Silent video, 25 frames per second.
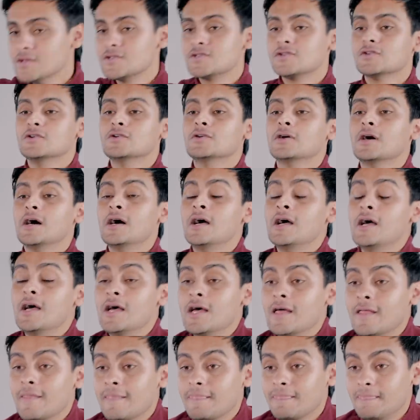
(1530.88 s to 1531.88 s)
So
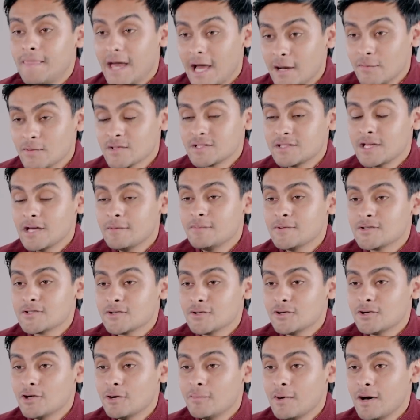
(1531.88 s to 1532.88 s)
that was the
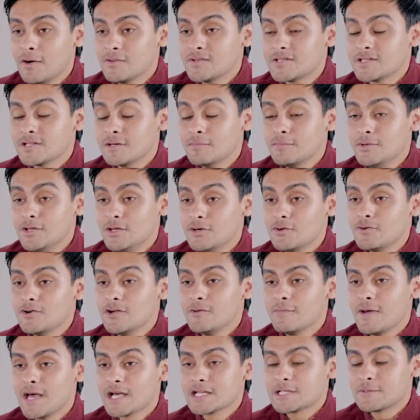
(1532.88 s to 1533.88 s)
episode about some new
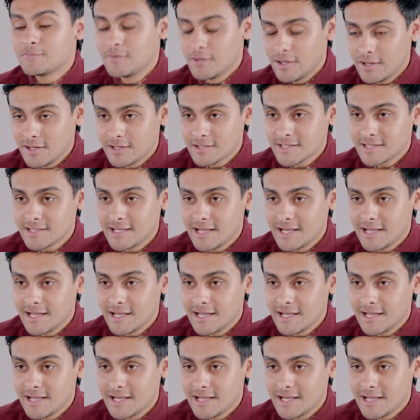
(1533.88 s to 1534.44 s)
Remax products,